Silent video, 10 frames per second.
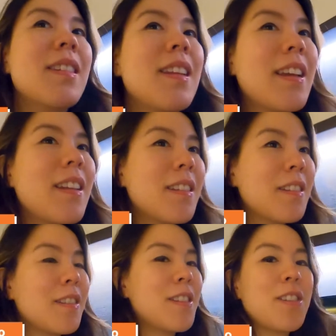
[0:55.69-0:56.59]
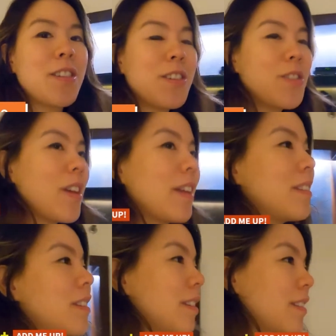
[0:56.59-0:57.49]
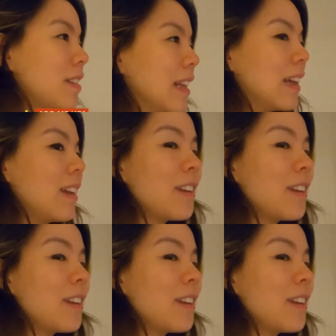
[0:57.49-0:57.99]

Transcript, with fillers: like a little dessert to end the day